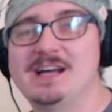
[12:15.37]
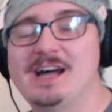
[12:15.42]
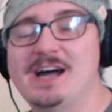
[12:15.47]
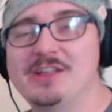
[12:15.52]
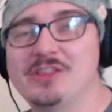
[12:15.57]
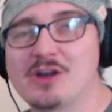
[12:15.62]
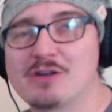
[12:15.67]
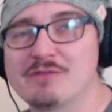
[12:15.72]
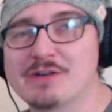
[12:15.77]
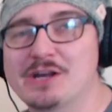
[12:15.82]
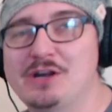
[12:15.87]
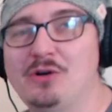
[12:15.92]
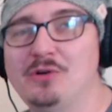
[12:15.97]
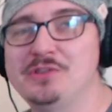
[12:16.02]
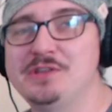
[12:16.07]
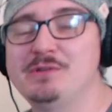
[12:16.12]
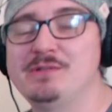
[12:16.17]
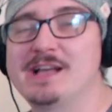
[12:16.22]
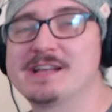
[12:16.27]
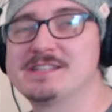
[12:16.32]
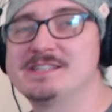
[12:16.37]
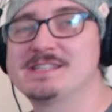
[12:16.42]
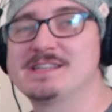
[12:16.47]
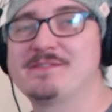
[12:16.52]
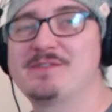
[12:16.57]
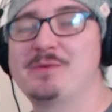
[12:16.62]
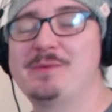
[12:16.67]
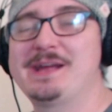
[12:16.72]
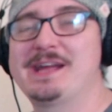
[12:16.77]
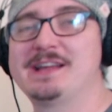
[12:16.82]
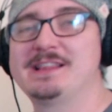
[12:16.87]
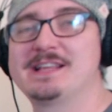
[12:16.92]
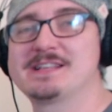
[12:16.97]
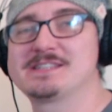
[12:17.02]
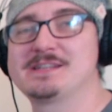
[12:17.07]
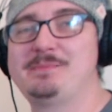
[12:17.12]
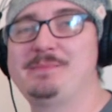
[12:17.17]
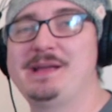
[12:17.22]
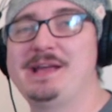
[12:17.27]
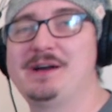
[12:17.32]
And I record new lessons every week
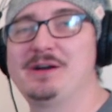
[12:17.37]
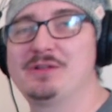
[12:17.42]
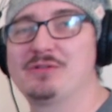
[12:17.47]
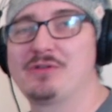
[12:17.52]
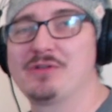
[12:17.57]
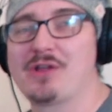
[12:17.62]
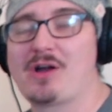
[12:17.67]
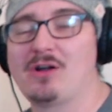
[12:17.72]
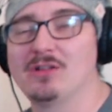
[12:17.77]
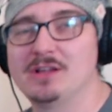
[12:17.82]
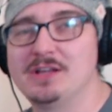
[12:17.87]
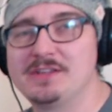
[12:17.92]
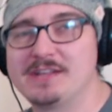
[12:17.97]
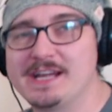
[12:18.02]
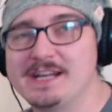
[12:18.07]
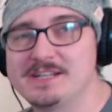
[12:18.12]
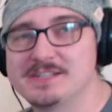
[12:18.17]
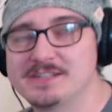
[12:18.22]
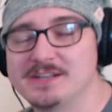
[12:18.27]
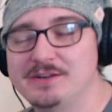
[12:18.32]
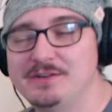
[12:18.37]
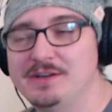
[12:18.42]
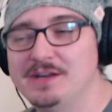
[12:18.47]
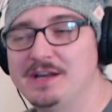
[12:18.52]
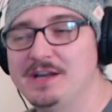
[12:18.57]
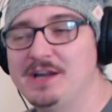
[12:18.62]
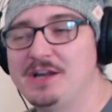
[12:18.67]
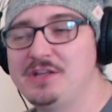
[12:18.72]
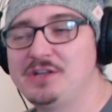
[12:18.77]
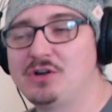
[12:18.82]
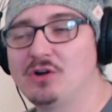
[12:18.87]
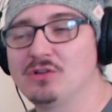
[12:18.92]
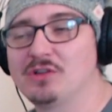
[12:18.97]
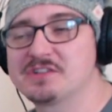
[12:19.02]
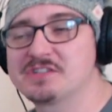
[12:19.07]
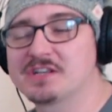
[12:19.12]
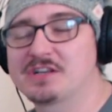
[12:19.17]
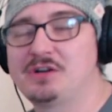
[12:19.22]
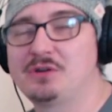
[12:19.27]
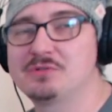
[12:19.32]
unless I'm ill or on holiday. So you've got
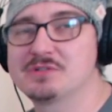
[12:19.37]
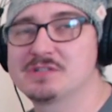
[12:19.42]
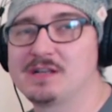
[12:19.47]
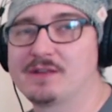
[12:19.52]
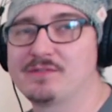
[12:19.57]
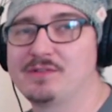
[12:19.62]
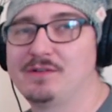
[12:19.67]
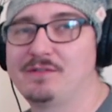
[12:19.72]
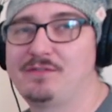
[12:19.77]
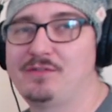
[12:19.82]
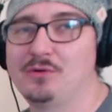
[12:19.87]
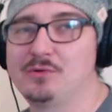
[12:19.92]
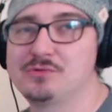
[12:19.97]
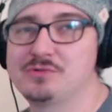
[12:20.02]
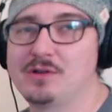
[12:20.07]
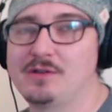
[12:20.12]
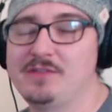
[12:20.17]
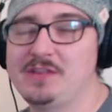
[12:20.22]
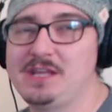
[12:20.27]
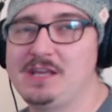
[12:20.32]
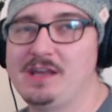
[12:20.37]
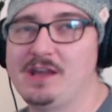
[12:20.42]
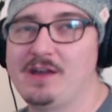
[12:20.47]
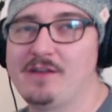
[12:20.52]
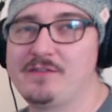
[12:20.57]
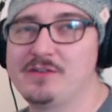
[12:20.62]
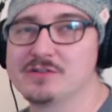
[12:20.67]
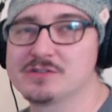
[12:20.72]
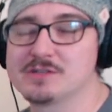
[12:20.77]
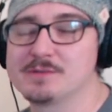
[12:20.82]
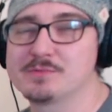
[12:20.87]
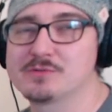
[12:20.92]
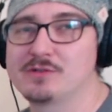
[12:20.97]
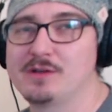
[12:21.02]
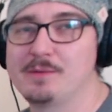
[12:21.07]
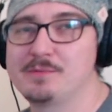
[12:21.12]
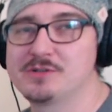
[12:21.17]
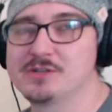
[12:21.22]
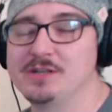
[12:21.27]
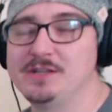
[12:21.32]
lots of cool stuff to look forward to over the year of your
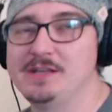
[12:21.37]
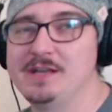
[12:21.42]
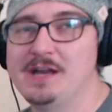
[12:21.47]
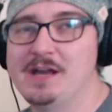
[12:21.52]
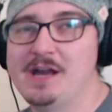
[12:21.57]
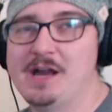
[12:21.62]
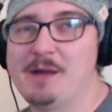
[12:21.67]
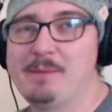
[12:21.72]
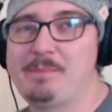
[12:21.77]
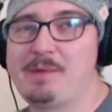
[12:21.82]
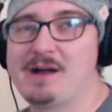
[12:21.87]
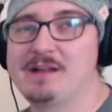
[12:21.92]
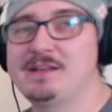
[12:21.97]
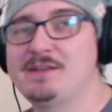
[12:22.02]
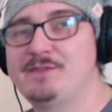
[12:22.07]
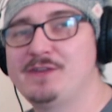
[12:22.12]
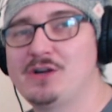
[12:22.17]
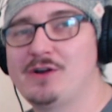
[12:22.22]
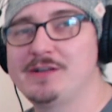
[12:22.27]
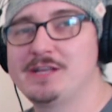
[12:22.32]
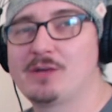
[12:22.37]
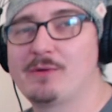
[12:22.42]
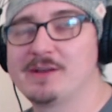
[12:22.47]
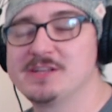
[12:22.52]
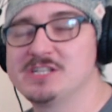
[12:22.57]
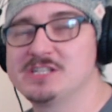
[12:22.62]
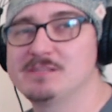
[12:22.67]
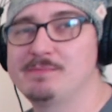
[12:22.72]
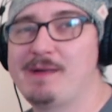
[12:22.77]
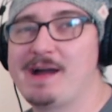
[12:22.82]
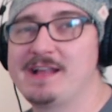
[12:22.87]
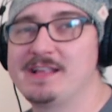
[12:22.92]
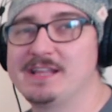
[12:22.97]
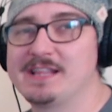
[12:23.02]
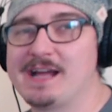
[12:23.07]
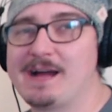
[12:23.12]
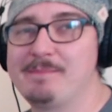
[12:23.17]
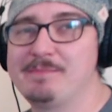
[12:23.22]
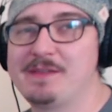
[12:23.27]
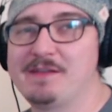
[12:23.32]
subscription. But if you've got any questions about any of
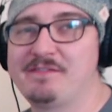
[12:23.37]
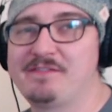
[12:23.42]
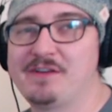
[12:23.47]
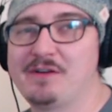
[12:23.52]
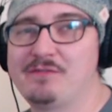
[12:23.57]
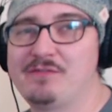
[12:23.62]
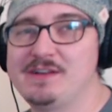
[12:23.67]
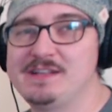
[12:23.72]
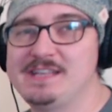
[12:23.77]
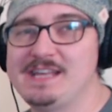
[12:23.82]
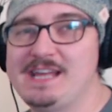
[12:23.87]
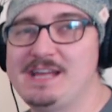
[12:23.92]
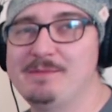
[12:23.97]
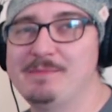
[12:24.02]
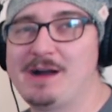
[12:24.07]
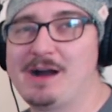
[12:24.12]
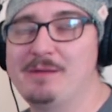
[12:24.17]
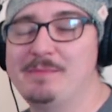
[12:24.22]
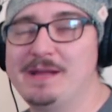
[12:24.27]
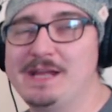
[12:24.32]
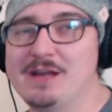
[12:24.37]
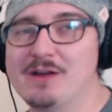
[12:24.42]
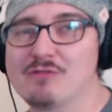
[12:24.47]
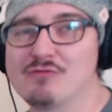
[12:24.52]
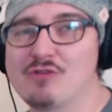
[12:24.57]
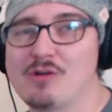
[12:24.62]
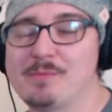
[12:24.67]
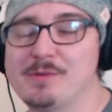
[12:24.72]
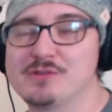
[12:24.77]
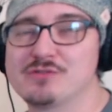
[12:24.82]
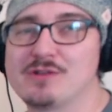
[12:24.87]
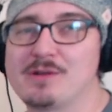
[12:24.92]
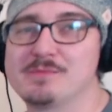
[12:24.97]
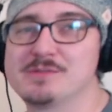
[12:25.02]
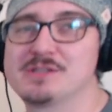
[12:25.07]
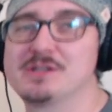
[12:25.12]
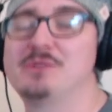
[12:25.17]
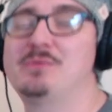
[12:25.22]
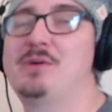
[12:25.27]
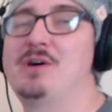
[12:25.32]
that, then feel free to email me,
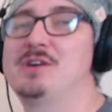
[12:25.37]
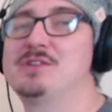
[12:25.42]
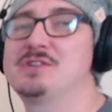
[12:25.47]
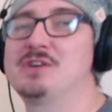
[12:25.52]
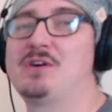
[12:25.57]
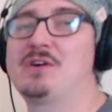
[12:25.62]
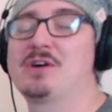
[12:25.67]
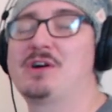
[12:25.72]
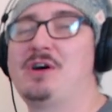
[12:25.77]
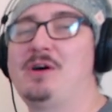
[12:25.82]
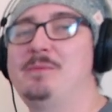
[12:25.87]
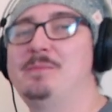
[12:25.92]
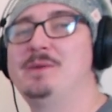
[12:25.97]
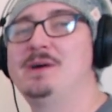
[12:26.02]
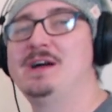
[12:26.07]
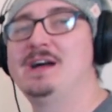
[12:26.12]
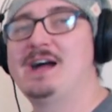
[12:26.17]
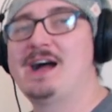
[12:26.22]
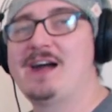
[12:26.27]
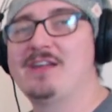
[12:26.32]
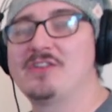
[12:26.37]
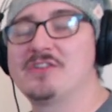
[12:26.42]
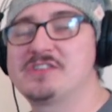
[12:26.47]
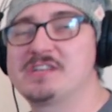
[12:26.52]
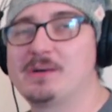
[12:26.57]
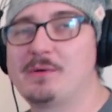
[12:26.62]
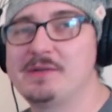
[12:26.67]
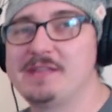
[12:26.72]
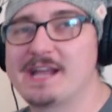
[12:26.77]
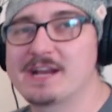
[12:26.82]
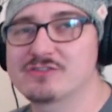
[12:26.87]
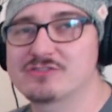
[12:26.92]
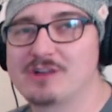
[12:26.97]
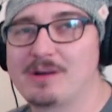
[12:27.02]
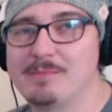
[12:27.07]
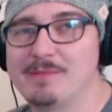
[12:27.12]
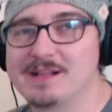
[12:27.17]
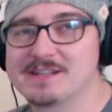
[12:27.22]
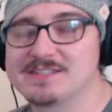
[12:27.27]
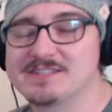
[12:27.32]
rob@drumstheword.com. And until our next
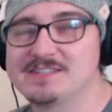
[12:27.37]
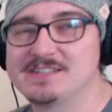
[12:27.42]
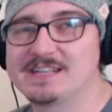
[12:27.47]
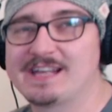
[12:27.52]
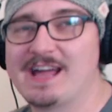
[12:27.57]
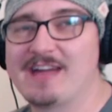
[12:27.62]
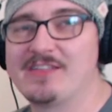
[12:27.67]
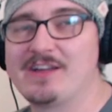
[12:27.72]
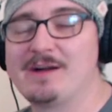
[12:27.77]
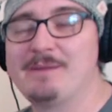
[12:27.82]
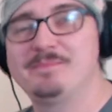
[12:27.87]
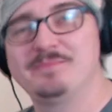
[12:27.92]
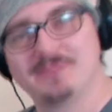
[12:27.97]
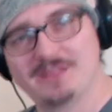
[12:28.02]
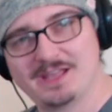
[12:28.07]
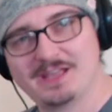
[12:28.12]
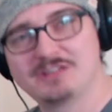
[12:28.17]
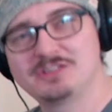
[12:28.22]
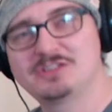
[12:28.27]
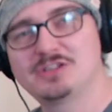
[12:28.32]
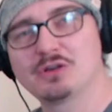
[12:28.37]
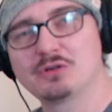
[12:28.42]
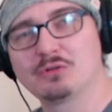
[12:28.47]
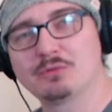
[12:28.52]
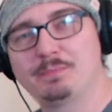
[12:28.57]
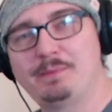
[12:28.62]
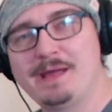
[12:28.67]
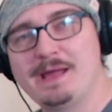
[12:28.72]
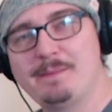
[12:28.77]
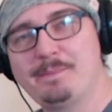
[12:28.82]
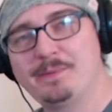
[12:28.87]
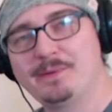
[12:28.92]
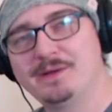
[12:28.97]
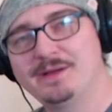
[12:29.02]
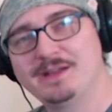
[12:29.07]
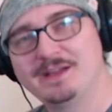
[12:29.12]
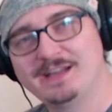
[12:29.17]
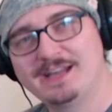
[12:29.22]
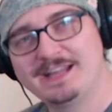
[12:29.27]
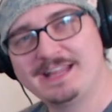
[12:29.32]
drum lesson together, toodle pip
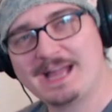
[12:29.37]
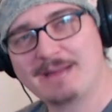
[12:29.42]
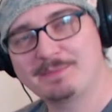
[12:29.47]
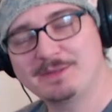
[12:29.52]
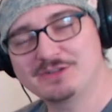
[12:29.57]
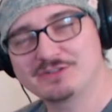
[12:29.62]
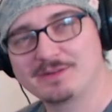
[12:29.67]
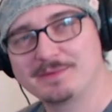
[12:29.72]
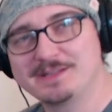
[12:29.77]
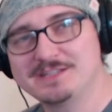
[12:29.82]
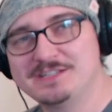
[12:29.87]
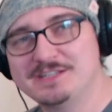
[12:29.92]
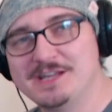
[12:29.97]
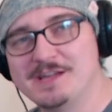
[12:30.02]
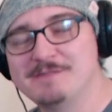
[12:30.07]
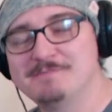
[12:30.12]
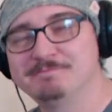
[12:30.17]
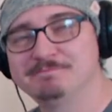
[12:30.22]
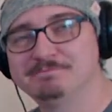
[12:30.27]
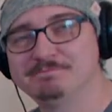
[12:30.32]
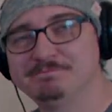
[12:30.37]
and happy drumming to you.